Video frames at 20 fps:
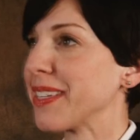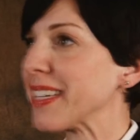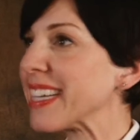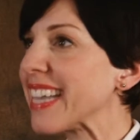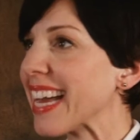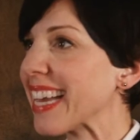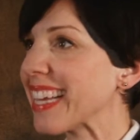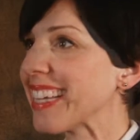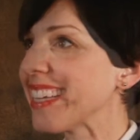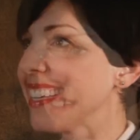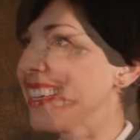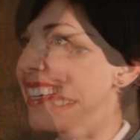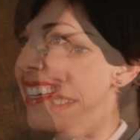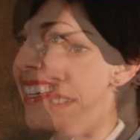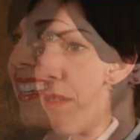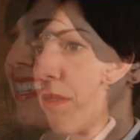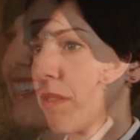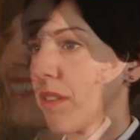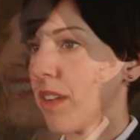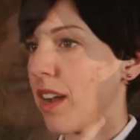good at it.
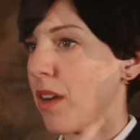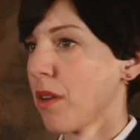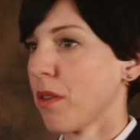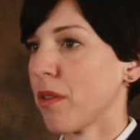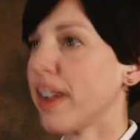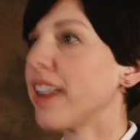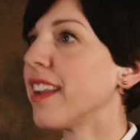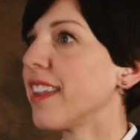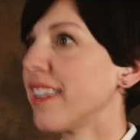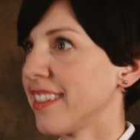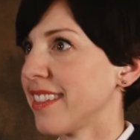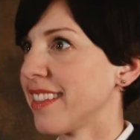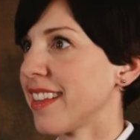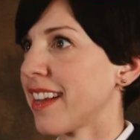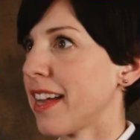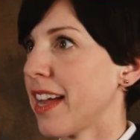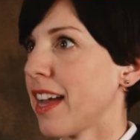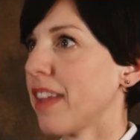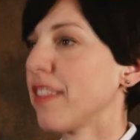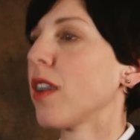How great it is that I
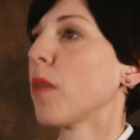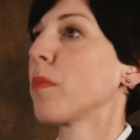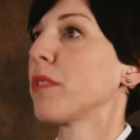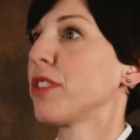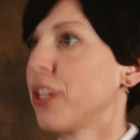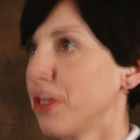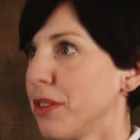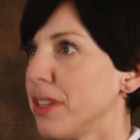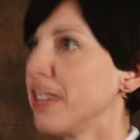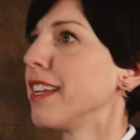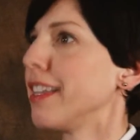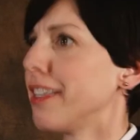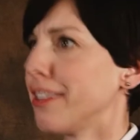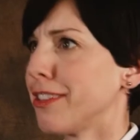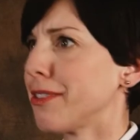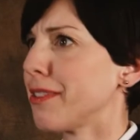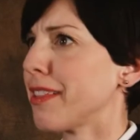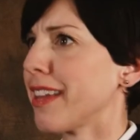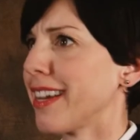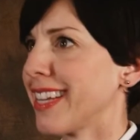had the opportunity to
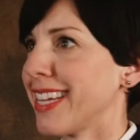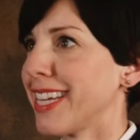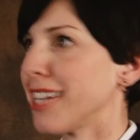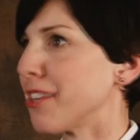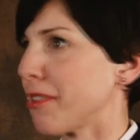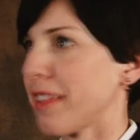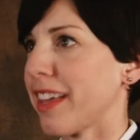do that here,